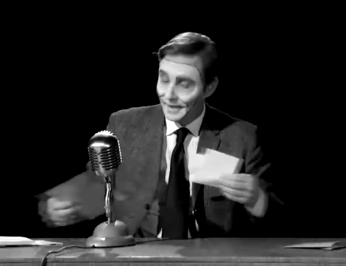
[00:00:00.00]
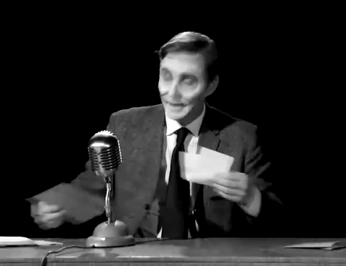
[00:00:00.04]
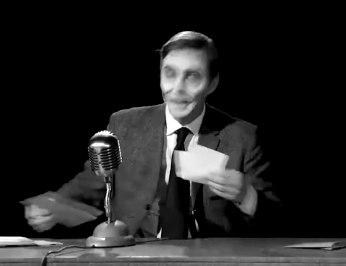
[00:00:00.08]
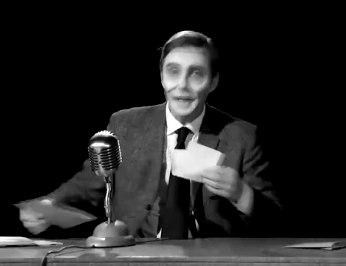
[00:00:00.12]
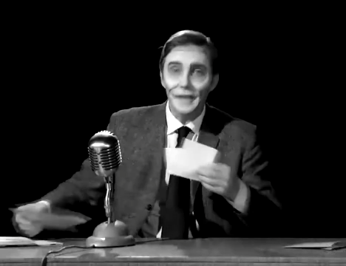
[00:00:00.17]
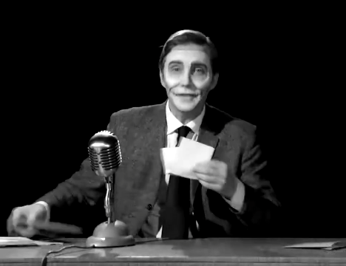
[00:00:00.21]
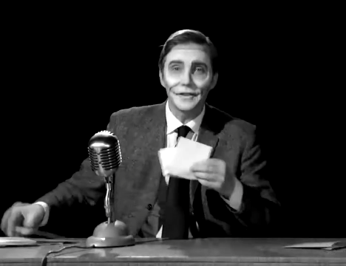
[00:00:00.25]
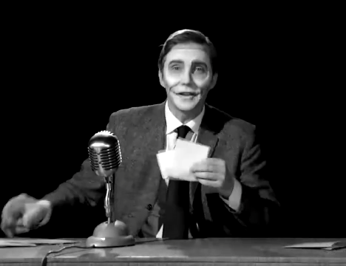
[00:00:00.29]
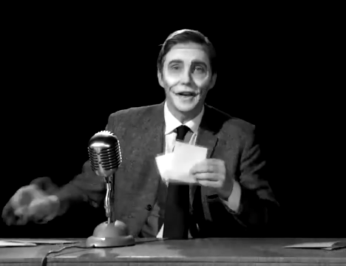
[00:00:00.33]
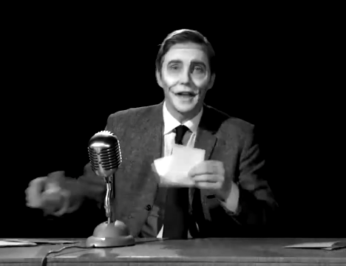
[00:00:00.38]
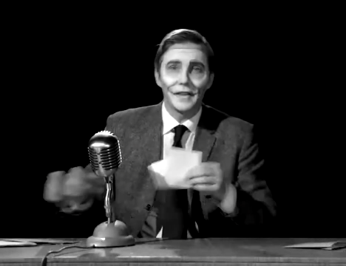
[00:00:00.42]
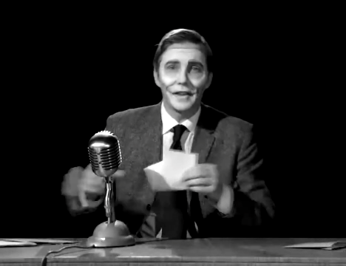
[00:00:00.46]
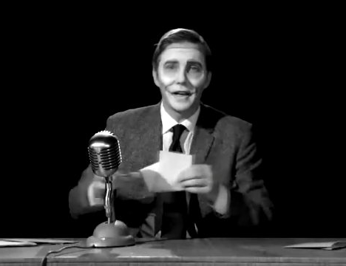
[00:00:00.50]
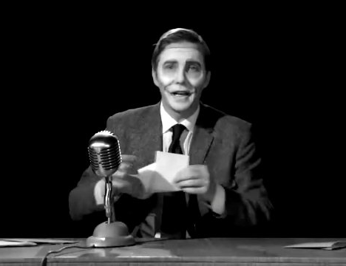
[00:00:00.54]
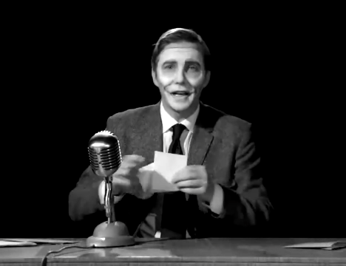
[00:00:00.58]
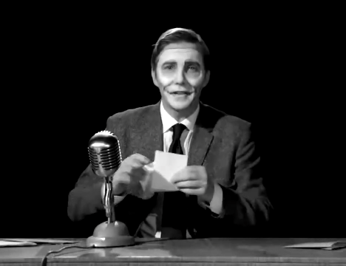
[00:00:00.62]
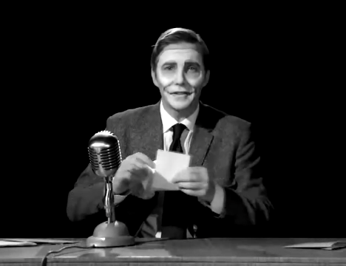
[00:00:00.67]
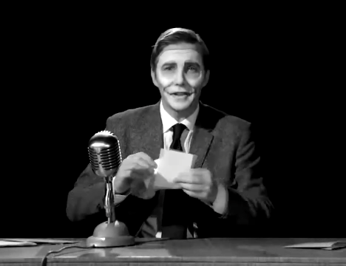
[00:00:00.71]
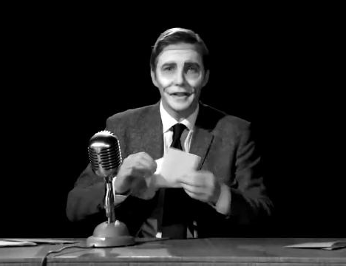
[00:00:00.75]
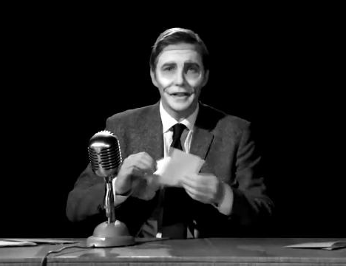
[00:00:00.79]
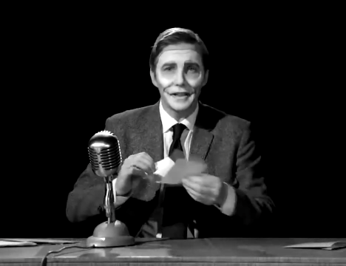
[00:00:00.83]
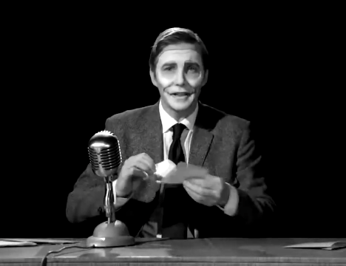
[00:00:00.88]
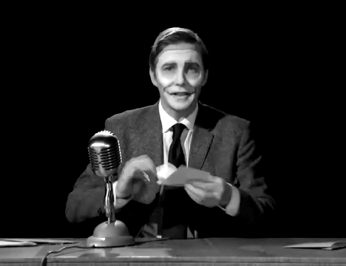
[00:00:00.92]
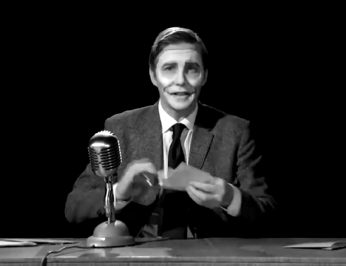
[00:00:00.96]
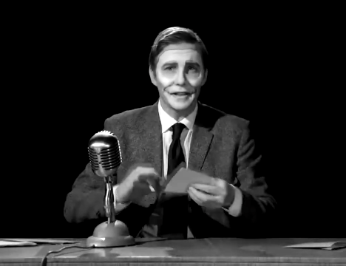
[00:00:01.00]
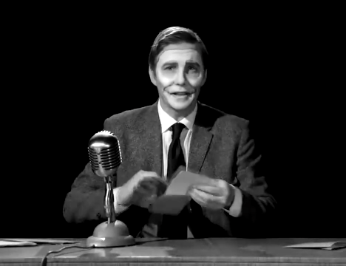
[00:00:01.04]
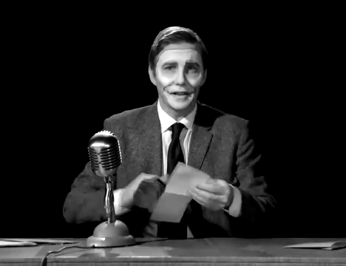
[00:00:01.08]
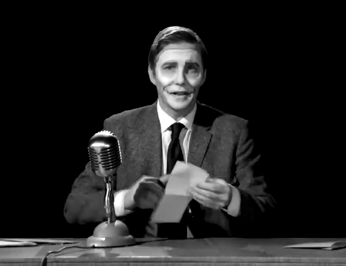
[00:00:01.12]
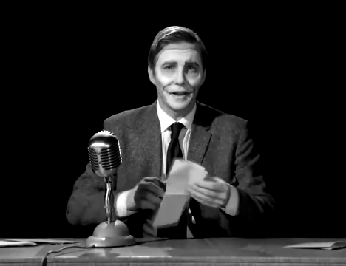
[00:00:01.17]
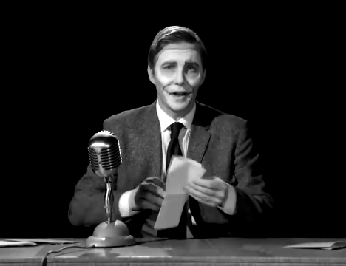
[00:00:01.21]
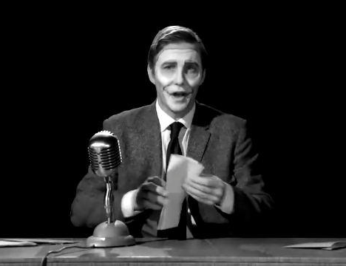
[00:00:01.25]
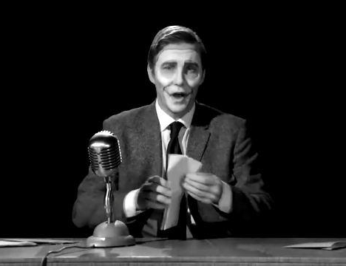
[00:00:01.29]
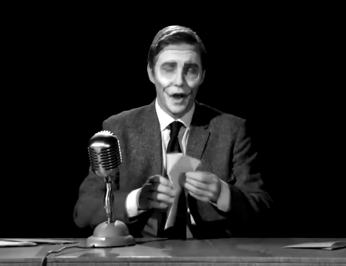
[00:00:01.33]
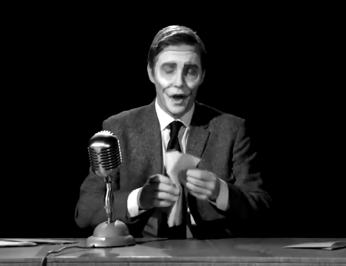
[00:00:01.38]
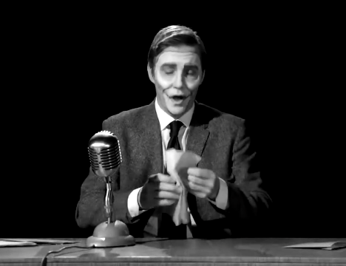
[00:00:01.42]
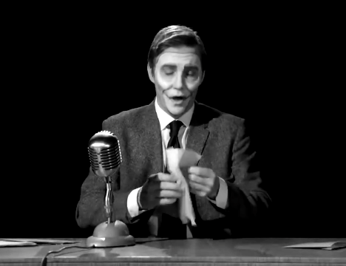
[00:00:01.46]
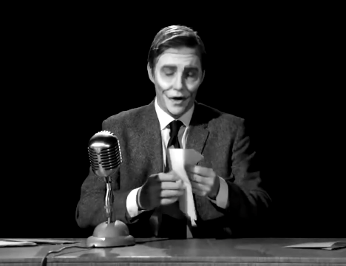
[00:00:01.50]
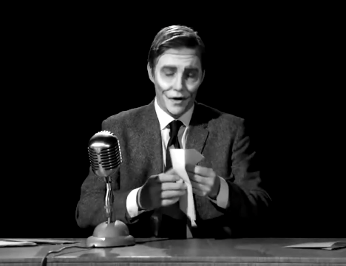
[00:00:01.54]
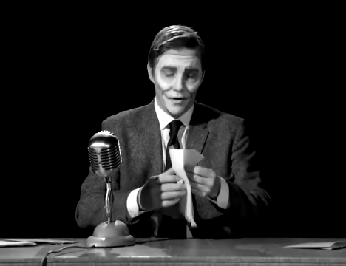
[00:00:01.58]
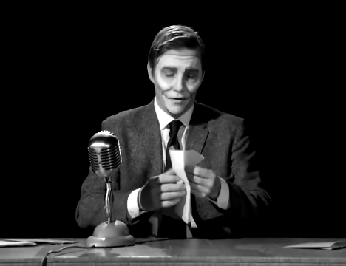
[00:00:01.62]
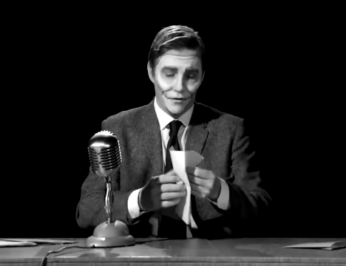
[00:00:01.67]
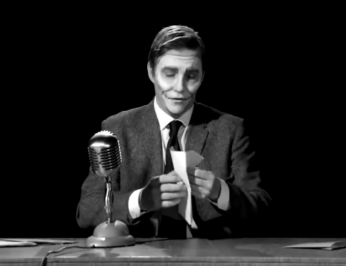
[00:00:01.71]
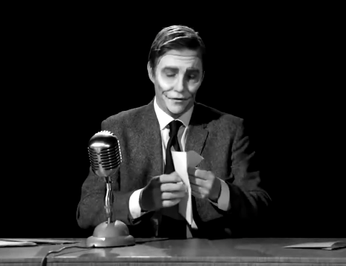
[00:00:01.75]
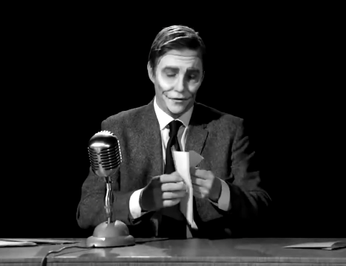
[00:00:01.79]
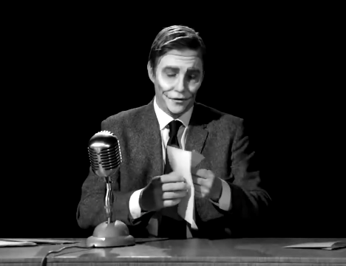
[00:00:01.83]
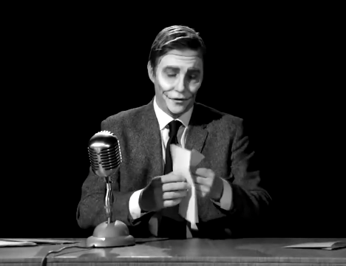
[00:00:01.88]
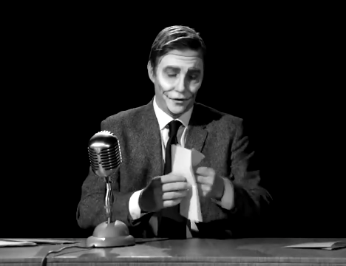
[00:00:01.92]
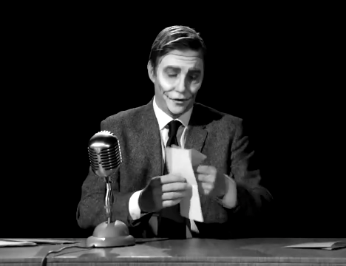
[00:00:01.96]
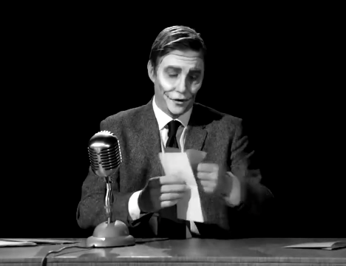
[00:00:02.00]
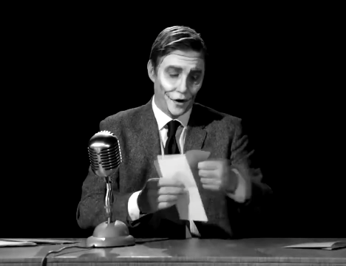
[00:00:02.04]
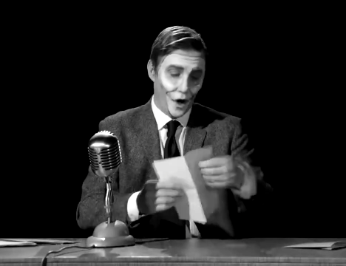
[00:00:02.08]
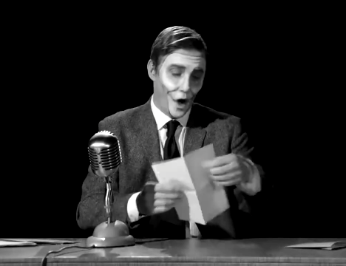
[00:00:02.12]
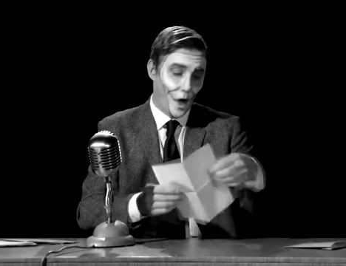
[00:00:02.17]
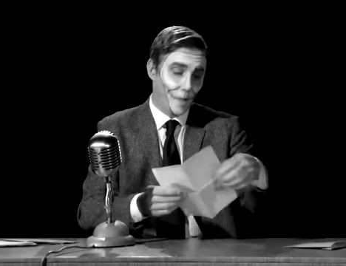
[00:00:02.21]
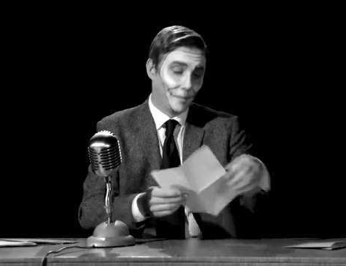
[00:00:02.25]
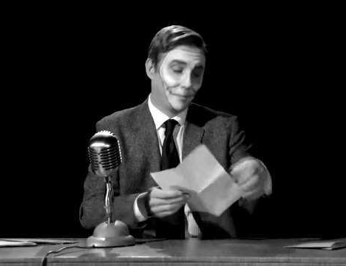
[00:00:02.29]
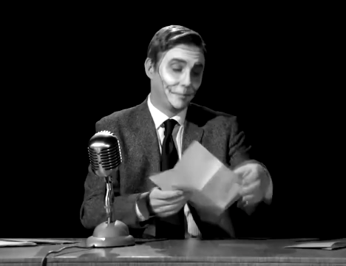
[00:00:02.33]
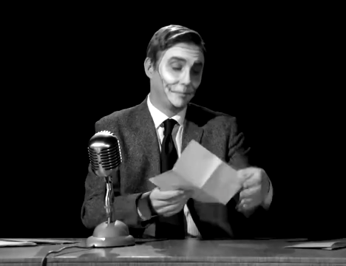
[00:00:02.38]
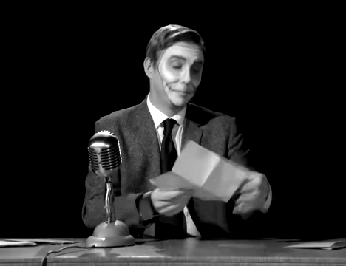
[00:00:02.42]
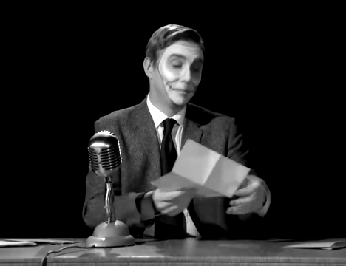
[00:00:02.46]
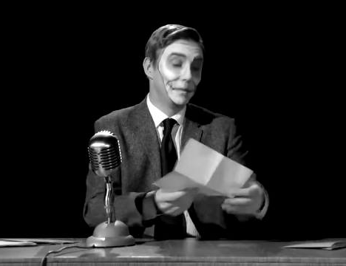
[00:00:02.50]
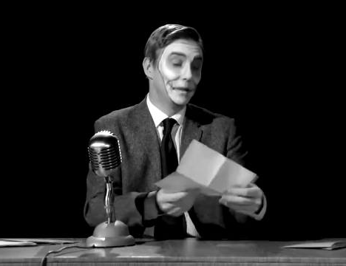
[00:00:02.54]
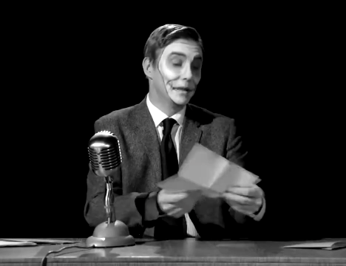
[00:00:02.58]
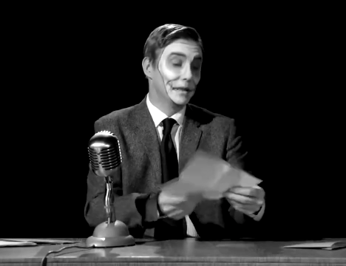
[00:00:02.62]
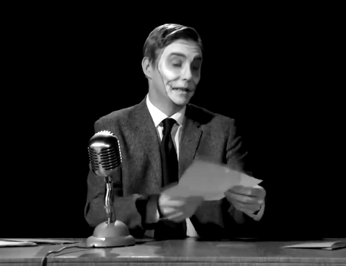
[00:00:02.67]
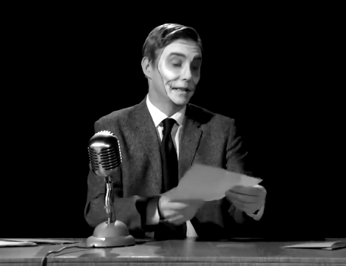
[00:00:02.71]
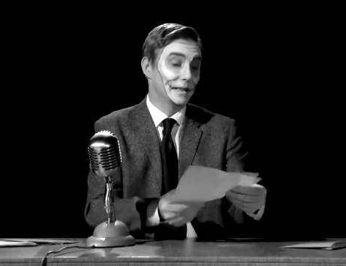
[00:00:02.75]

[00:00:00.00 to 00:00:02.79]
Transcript: Here's another letter from